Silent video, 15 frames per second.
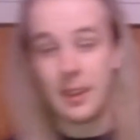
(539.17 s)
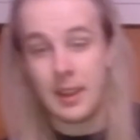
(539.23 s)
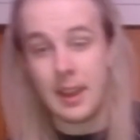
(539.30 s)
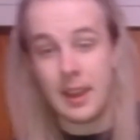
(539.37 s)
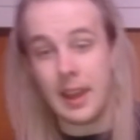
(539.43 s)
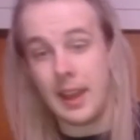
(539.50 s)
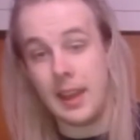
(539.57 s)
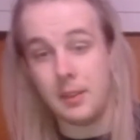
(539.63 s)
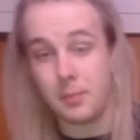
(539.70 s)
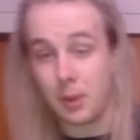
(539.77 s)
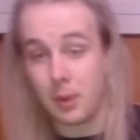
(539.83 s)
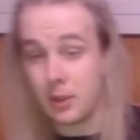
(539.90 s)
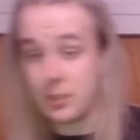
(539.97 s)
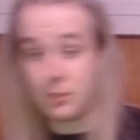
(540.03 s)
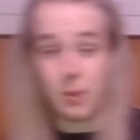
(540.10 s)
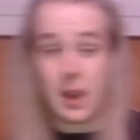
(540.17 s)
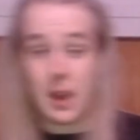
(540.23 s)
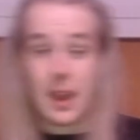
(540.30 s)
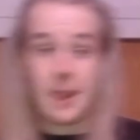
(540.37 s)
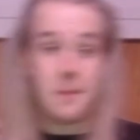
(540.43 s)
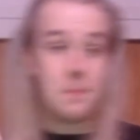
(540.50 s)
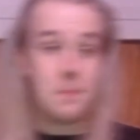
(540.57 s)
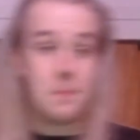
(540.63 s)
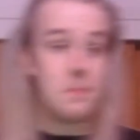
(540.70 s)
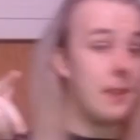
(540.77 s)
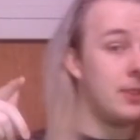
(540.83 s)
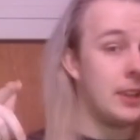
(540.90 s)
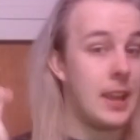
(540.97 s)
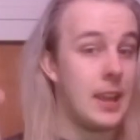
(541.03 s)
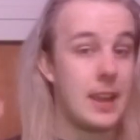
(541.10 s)
And Birds of Prey
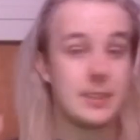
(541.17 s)
definitely has a